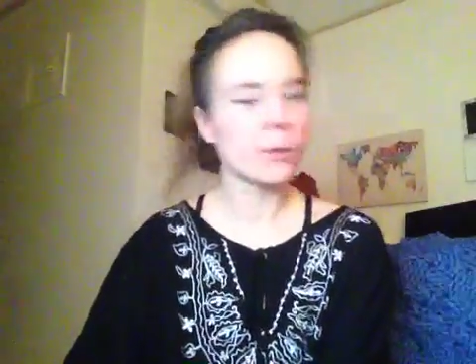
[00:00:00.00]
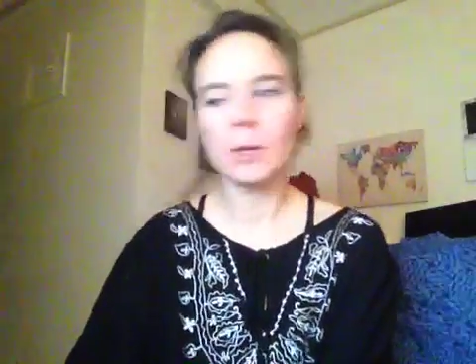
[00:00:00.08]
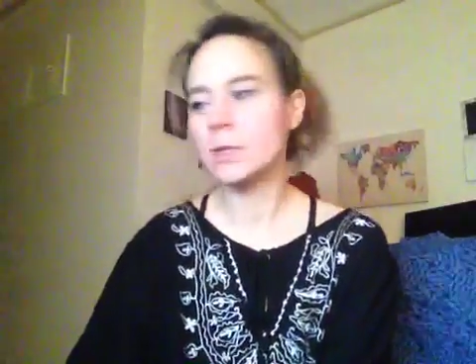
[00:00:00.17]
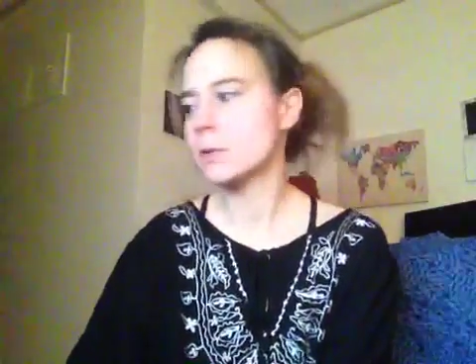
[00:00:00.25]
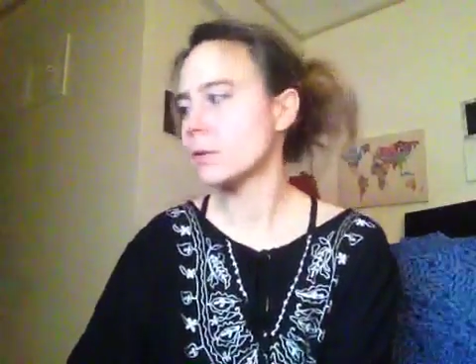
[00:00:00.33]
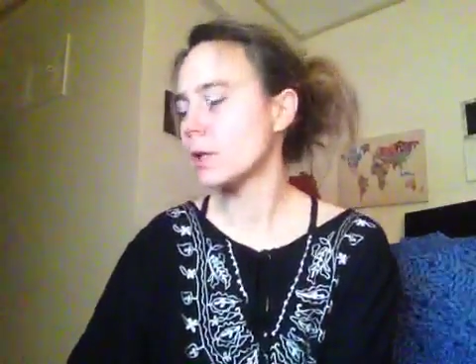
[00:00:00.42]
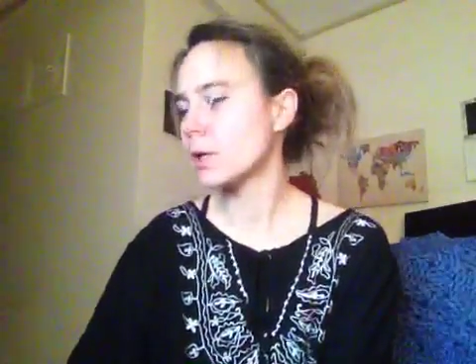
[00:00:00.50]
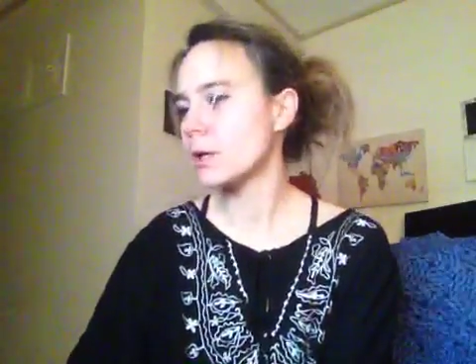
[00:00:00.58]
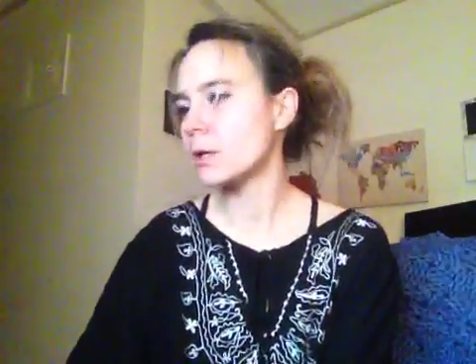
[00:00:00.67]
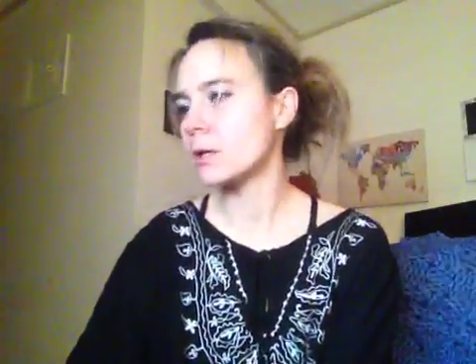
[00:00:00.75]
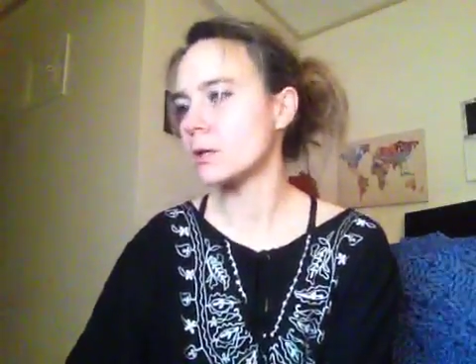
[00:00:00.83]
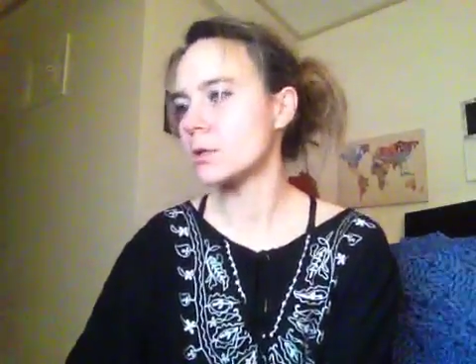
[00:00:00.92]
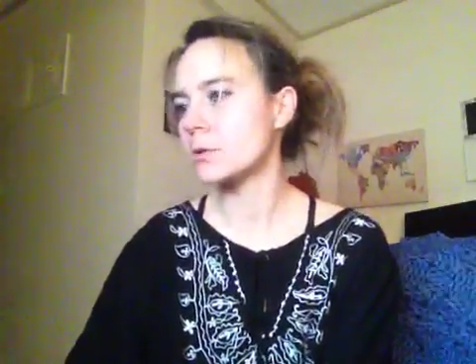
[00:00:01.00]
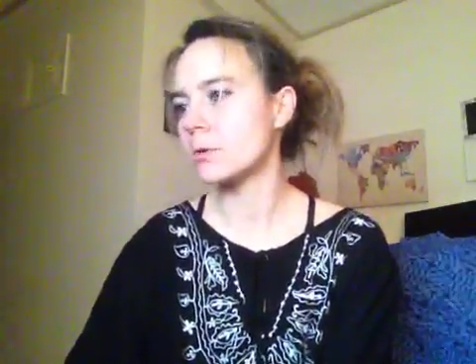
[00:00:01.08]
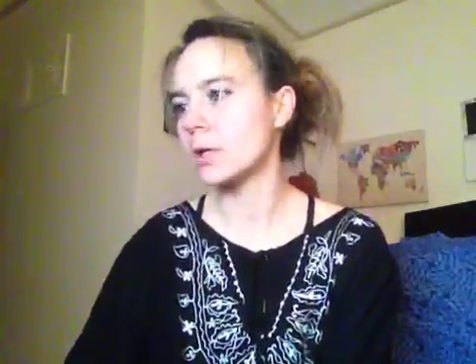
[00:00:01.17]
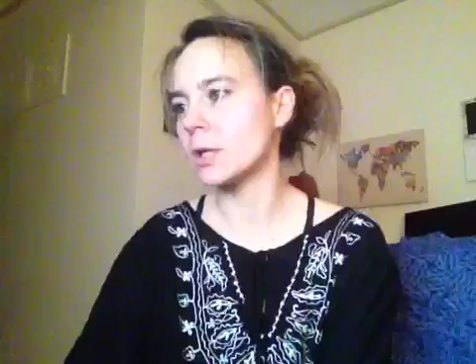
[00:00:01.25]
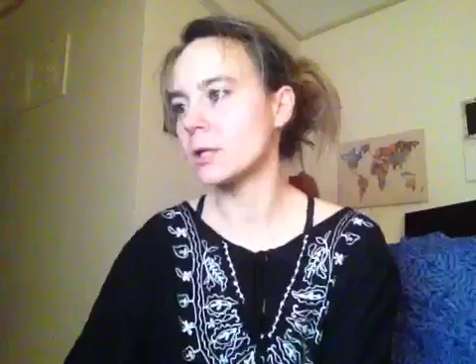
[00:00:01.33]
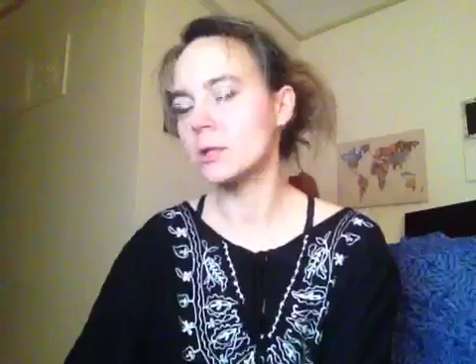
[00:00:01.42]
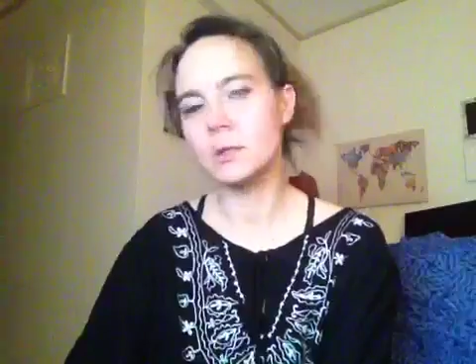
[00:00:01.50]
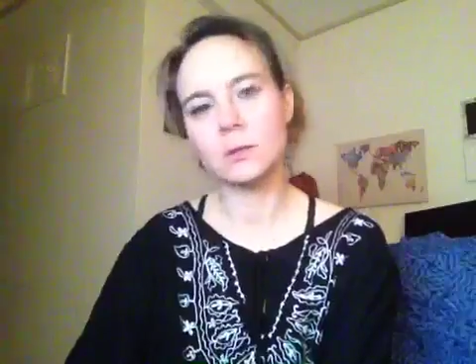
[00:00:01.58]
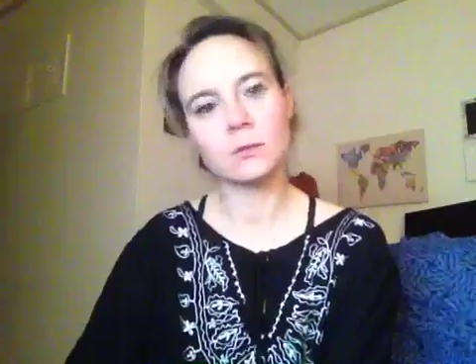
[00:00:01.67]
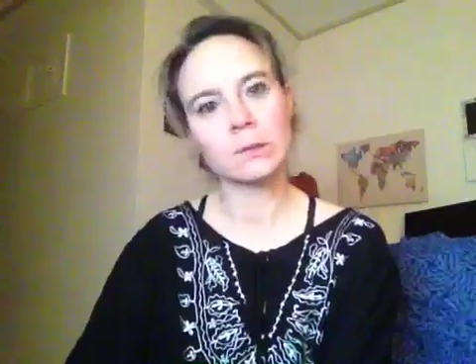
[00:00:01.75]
idea where they are. I just realized.